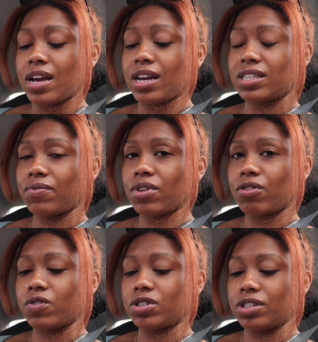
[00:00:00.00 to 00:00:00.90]
Except for their
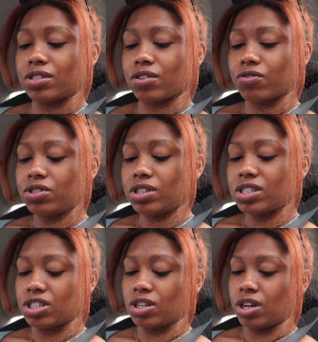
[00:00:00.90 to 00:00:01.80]
grilled cheese. Their grilled cheese
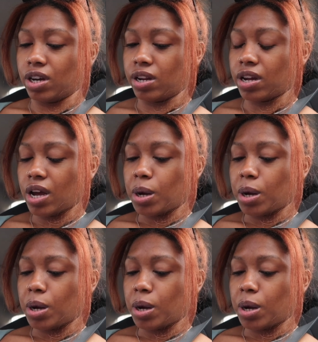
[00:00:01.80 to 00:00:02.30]
is good,